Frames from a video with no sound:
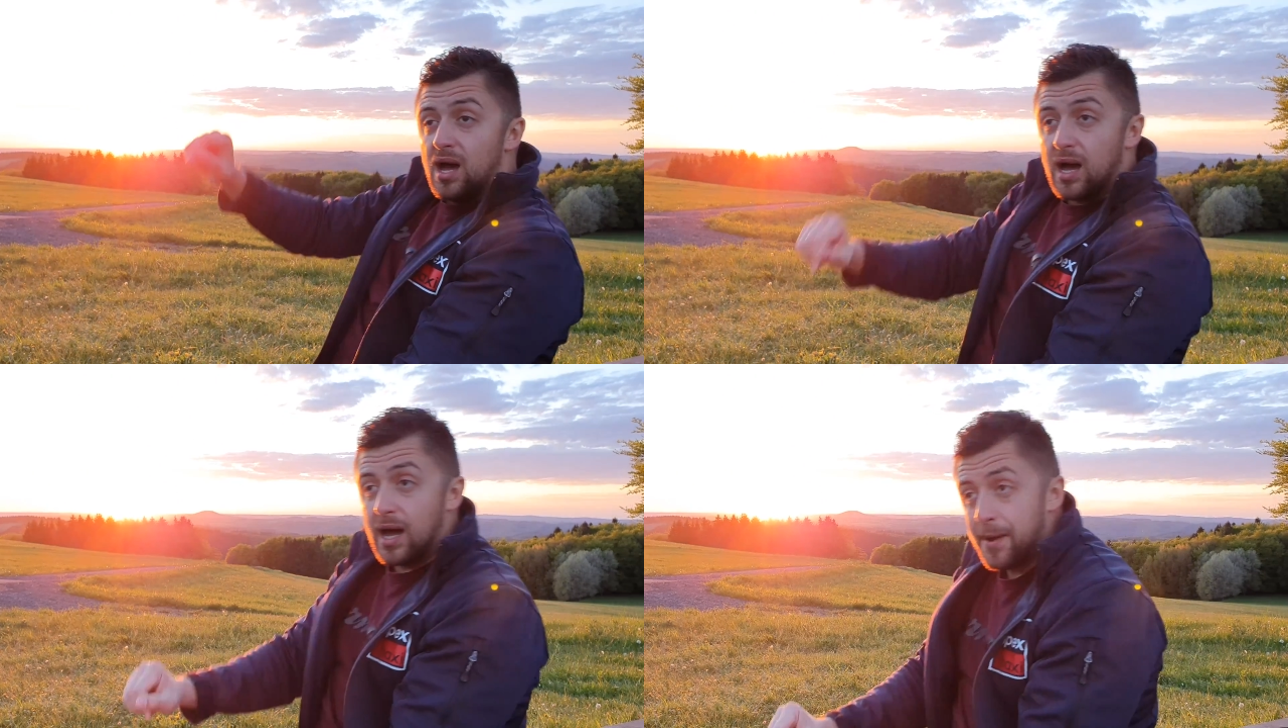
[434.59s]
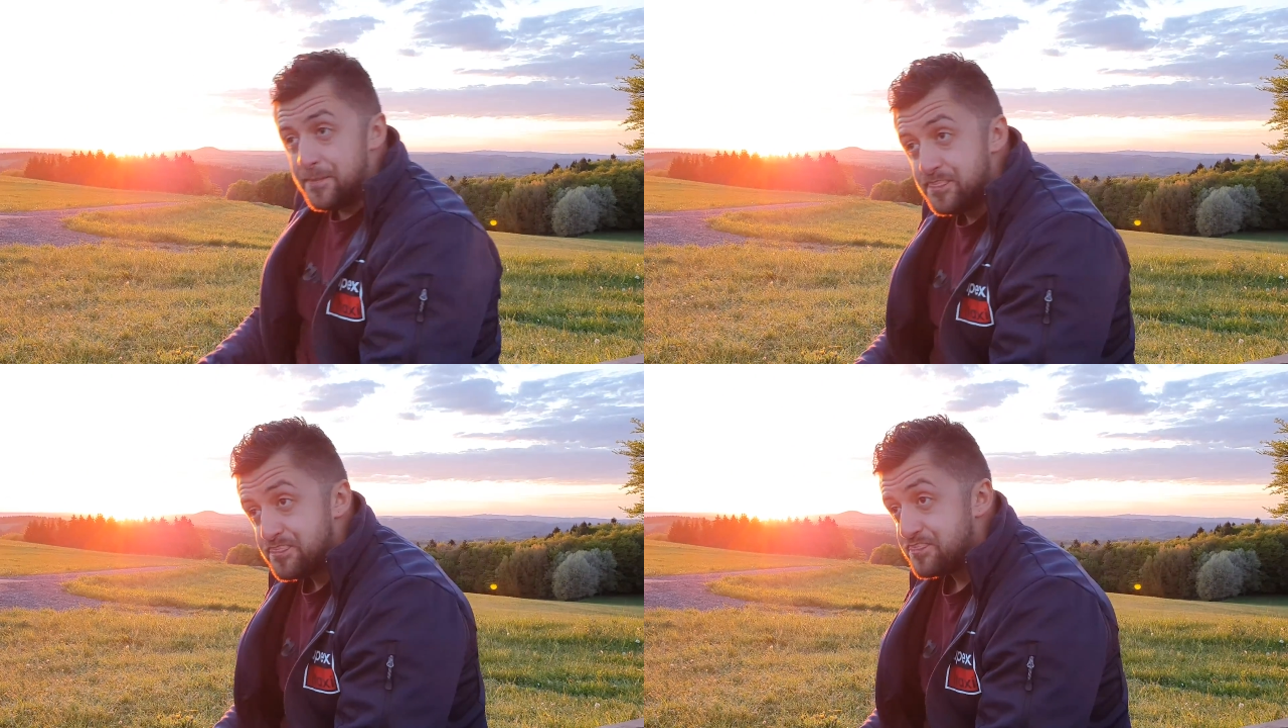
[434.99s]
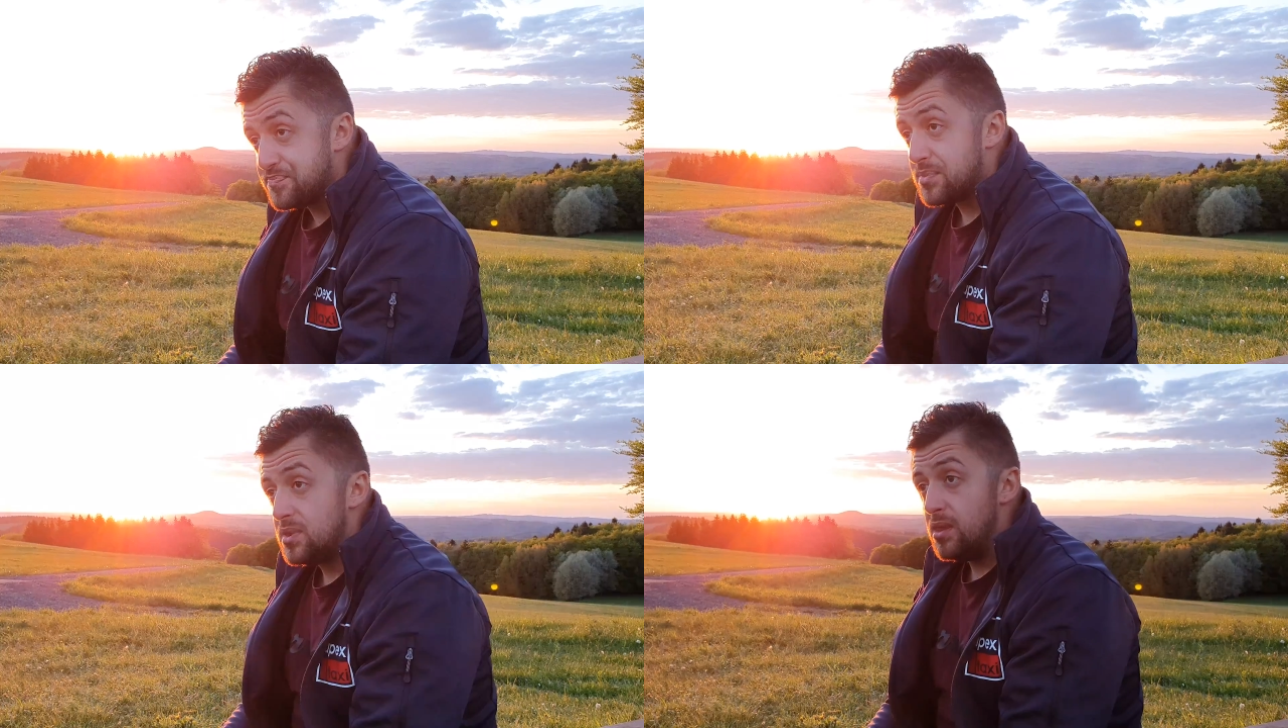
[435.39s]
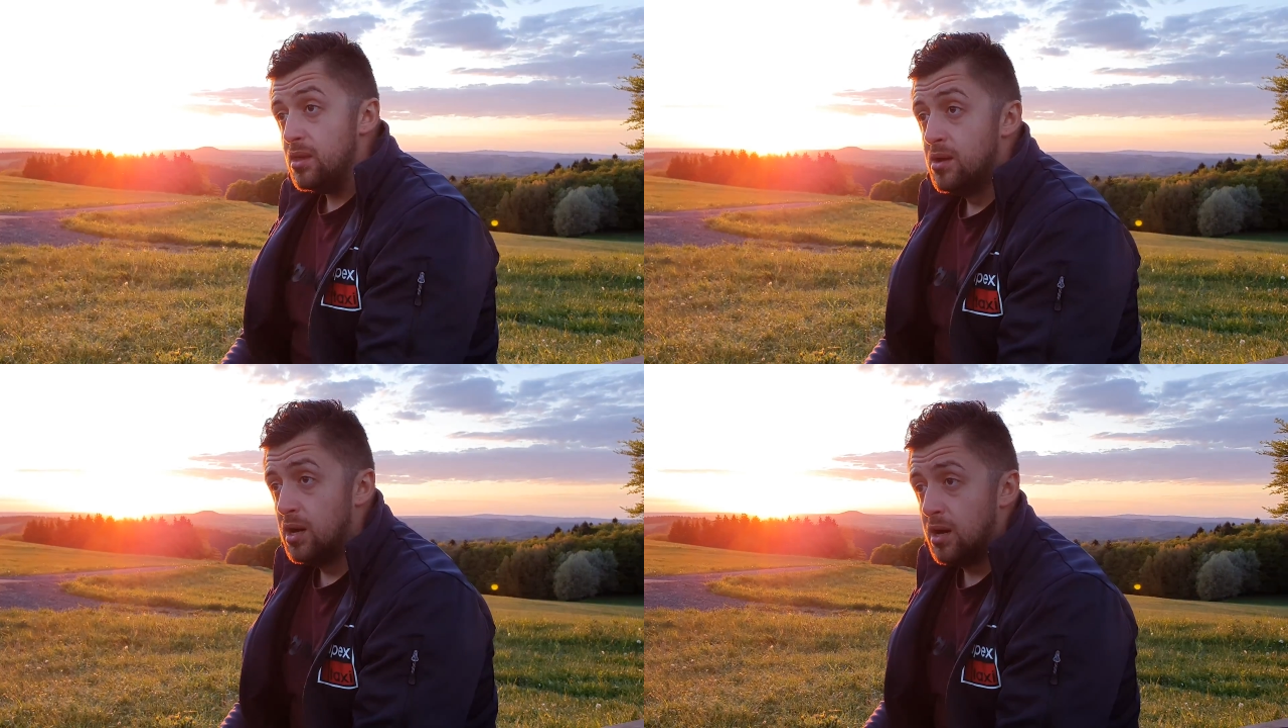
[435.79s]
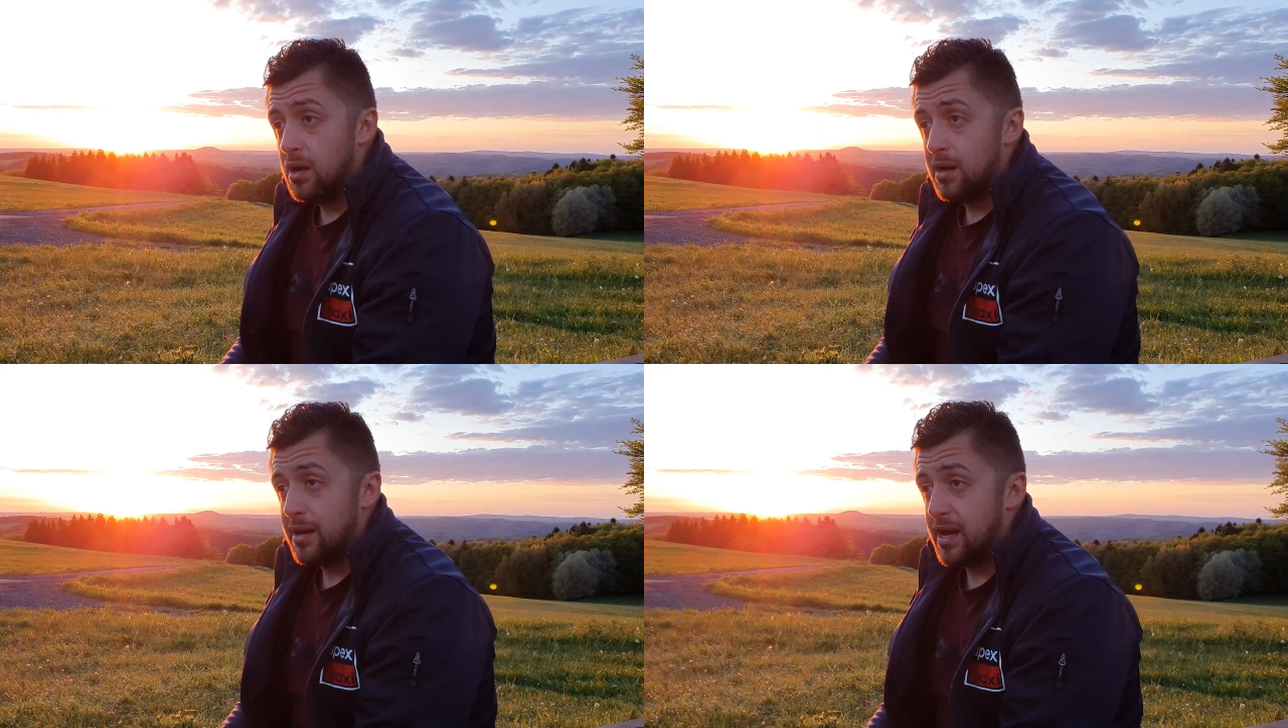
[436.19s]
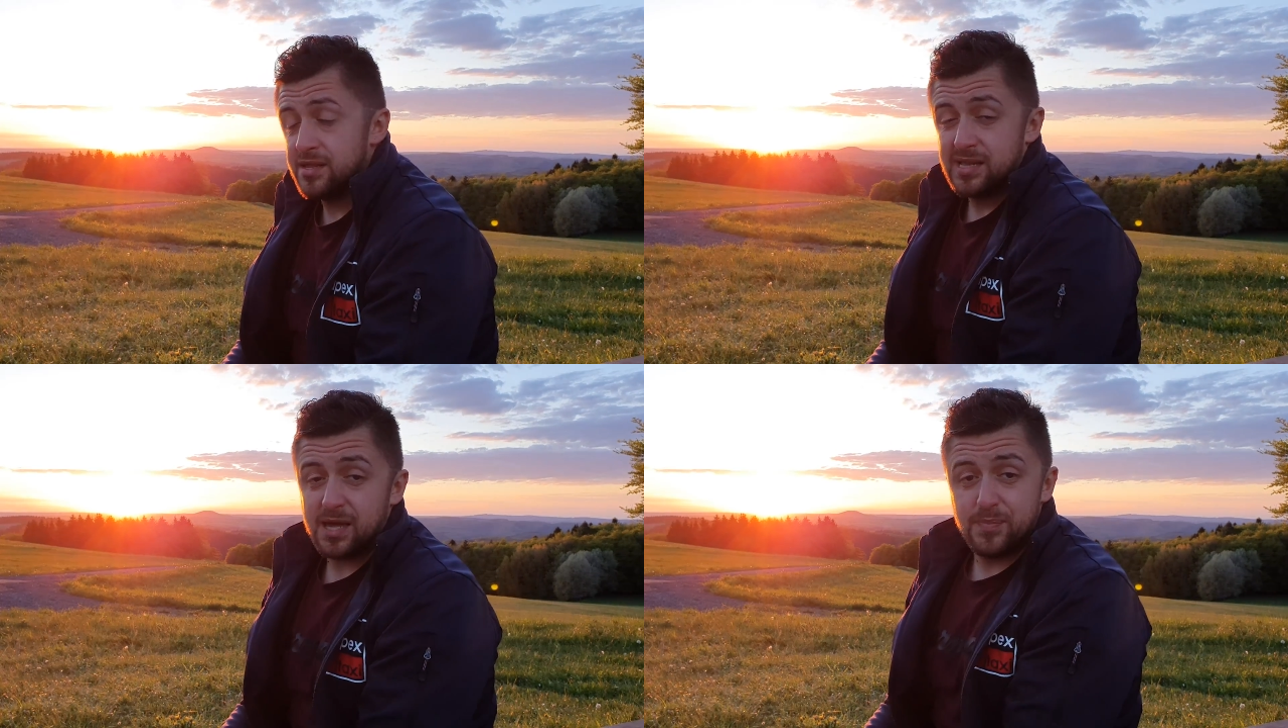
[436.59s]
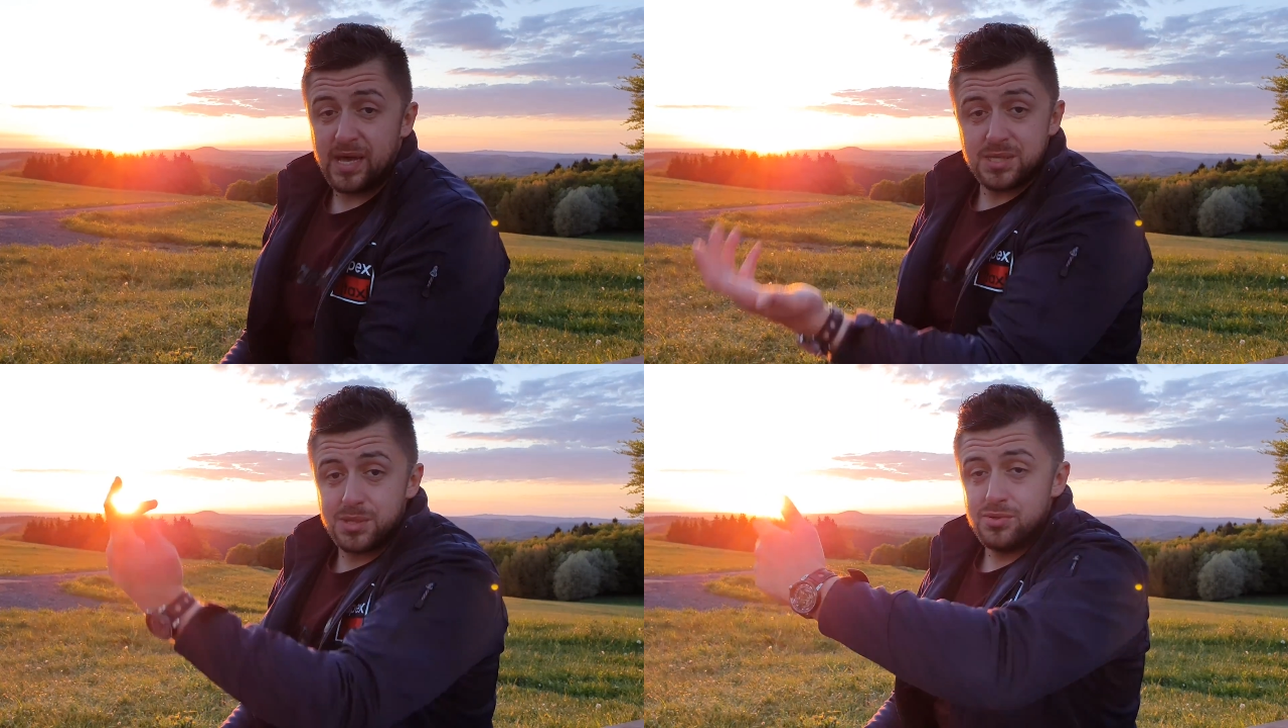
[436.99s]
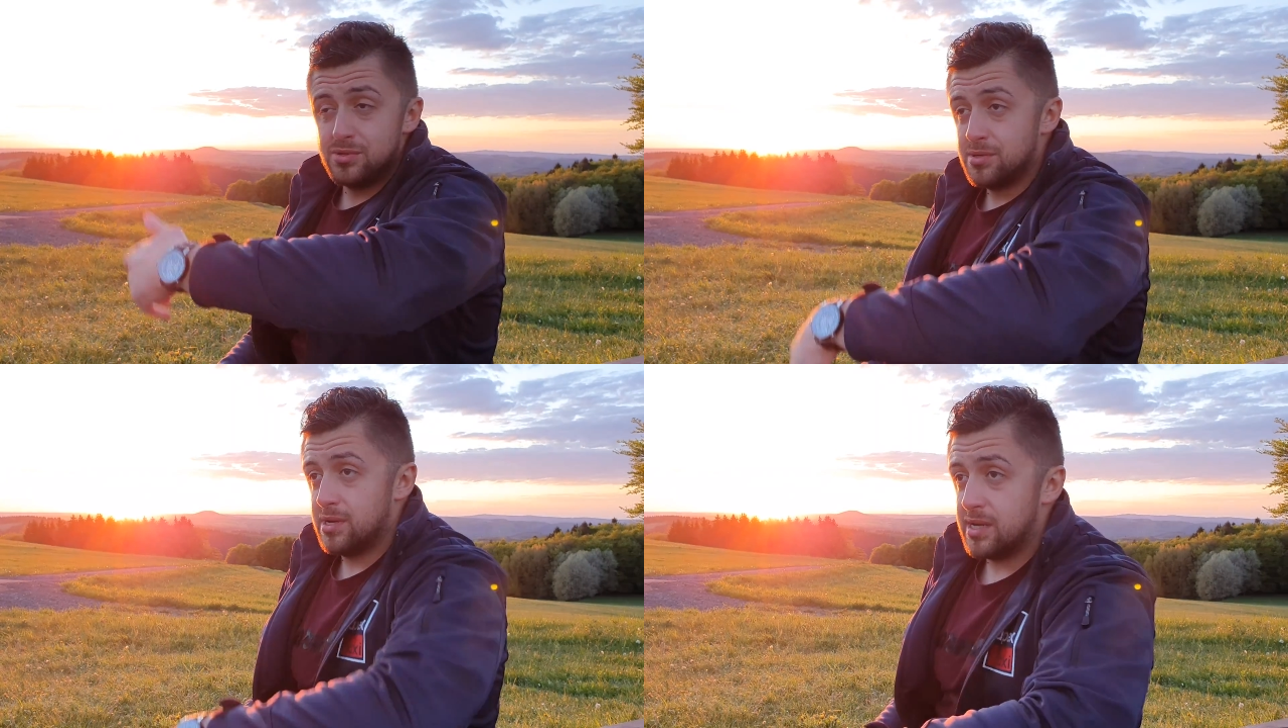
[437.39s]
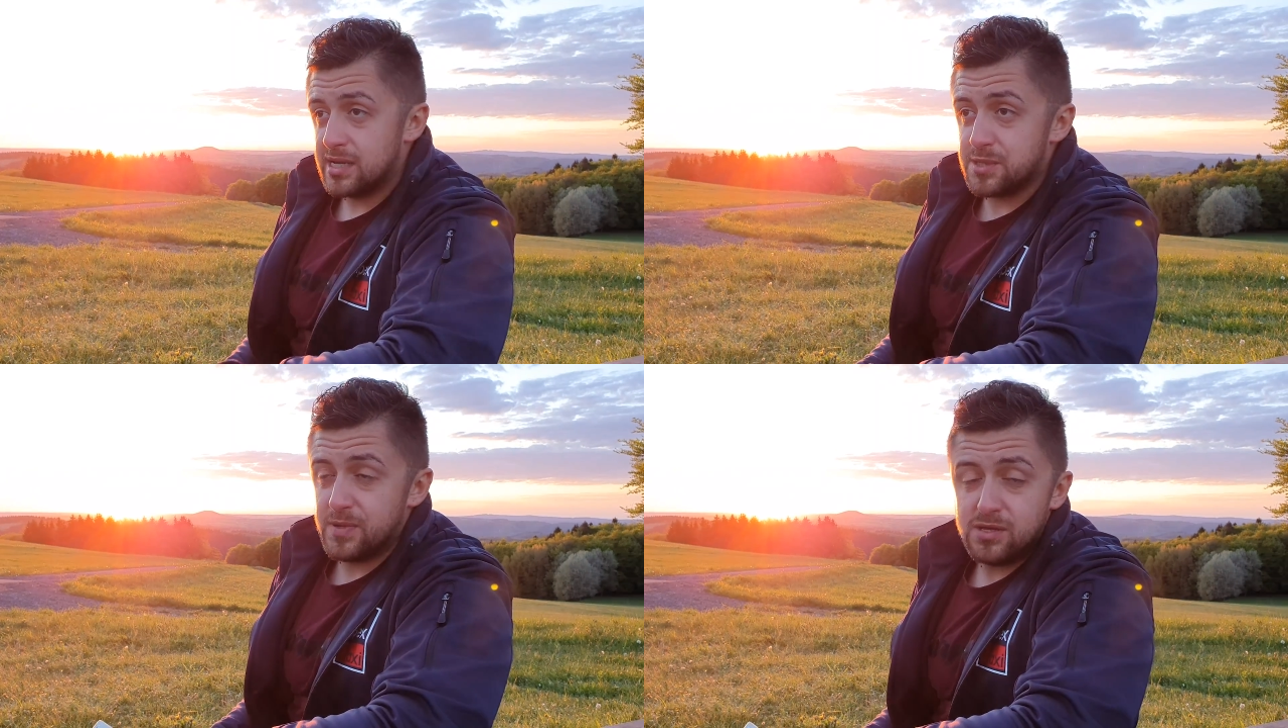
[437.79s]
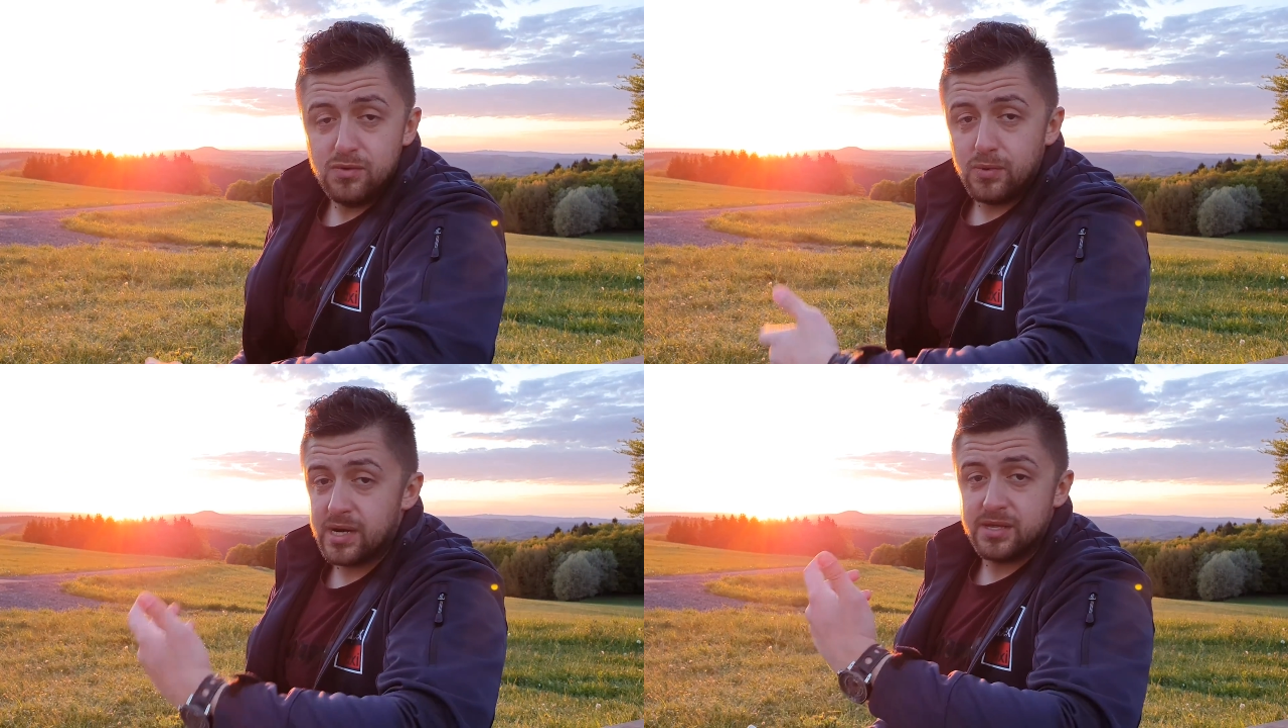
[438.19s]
I had like plans to explain you where